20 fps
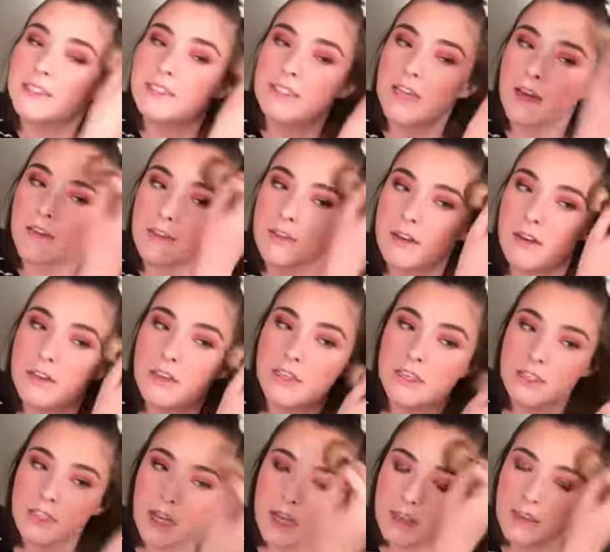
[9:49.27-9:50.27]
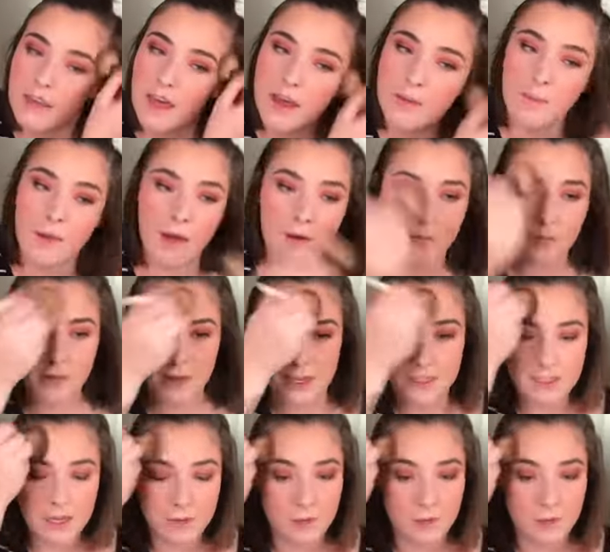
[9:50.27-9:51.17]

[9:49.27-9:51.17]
definitely check them out because I